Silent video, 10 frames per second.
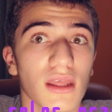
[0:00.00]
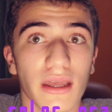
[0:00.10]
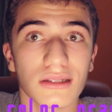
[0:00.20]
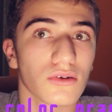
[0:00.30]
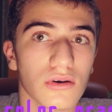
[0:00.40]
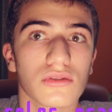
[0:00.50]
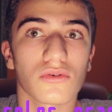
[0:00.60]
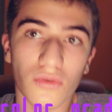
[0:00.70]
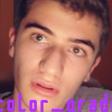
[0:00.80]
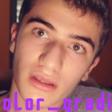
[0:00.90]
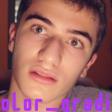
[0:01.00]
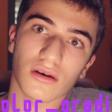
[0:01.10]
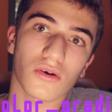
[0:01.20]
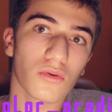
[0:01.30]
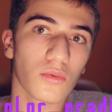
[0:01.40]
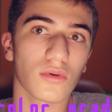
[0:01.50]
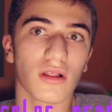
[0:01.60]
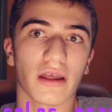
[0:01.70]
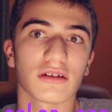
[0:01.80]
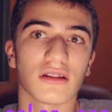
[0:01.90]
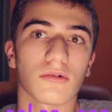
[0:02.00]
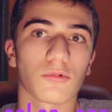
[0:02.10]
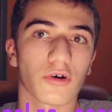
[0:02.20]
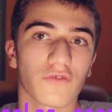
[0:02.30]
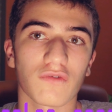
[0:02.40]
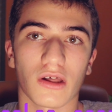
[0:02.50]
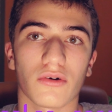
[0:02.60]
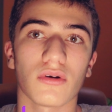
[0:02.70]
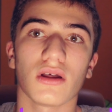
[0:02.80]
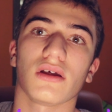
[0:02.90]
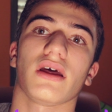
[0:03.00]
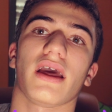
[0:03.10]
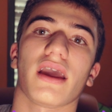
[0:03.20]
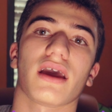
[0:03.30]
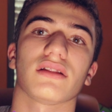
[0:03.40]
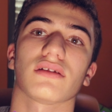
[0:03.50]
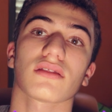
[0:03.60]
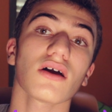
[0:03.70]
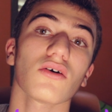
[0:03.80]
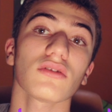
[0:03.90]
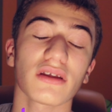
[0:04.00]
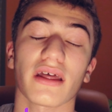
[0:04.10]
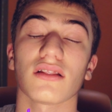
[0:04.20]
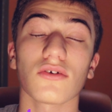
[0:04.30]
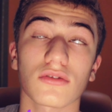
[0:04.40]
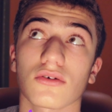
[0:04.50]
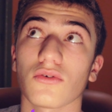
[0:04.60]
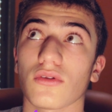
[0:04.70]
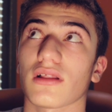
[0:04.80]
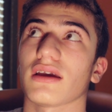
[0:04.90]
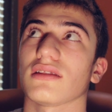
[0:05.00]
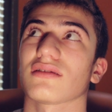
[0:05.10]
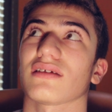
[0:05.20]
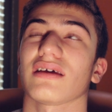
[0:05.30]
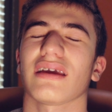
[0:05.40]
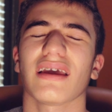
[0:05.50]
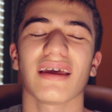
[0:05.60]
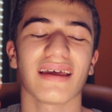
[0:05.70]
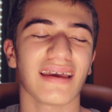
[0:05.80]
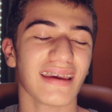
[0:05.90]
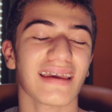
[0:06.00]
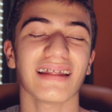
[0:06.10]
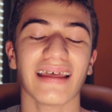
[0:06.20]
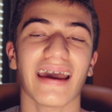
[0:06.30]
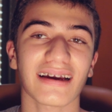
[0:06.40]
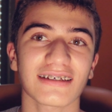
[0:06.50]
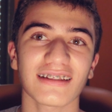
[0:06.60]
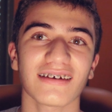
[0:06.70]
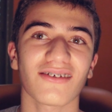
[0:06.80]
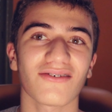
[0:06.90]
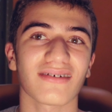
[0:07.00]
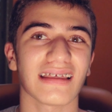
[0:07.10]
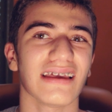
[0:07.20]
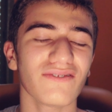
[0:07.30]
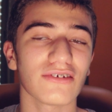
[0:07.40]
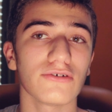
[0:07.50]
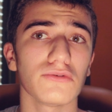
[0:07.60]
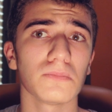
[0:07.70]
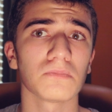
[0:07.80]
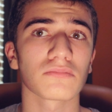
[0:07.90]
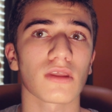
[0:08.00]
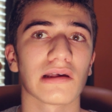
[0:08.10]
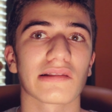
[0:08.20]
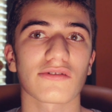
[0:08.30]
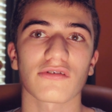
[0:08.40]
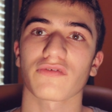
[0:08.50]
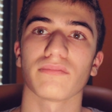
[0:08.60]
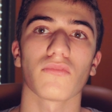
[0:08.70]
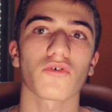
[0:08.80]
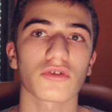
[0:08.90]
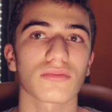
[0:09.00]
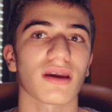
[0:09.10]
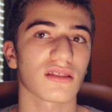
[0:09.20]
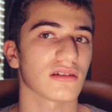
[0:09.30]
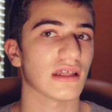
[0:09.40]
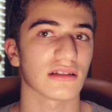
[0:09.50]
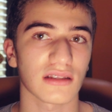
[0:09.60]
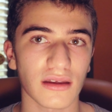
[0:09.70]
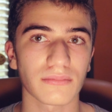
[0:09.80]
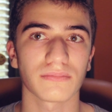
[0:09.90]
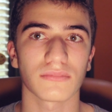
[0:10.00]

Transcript: It's a cool editing workflow, and it's not only that it looks cool, it can actually though give you sort of more space in editing.